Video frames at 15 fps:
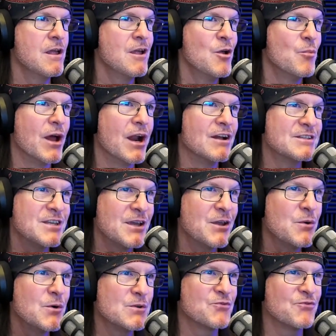But I'll tell
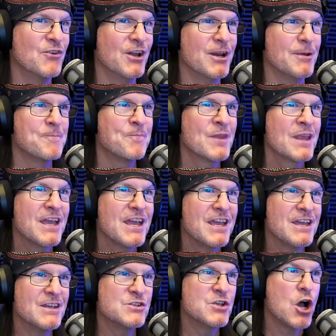you what was funny
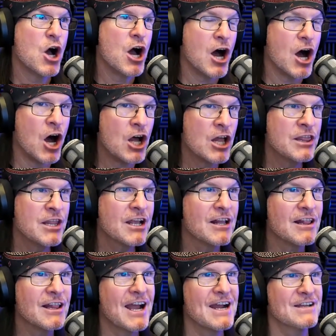is on the
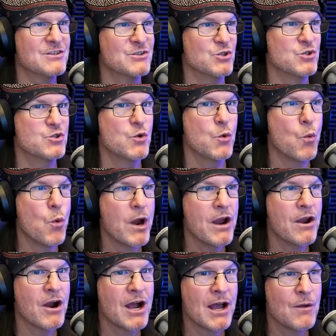classes
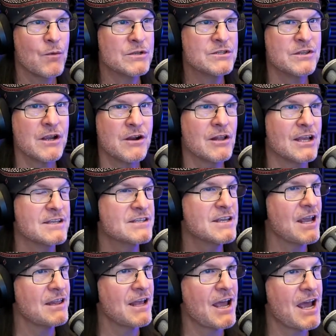where I was there, like
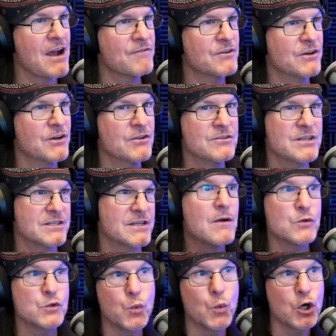say in the afternoons, because I
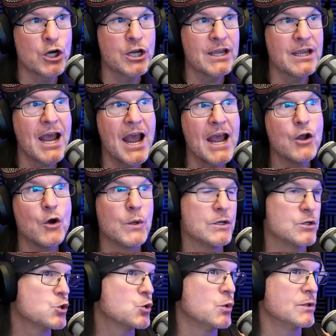was working and going
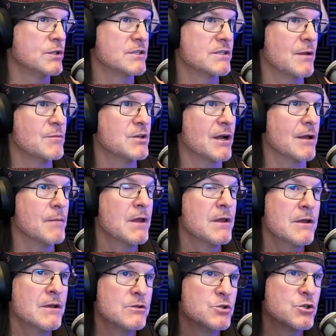to school at the same time.
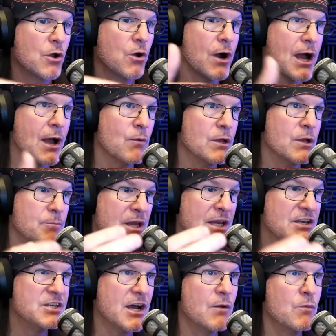So I would be
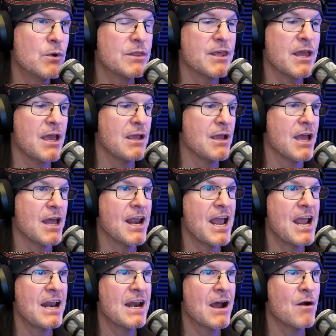done with an
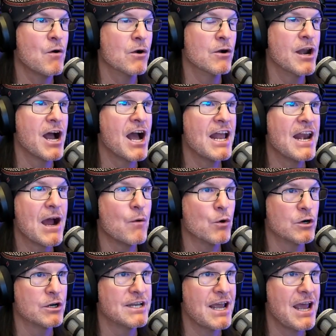8 hour, 9
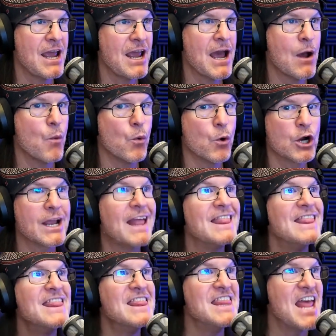hour day at work.
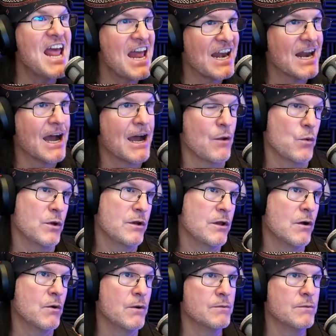And then I would go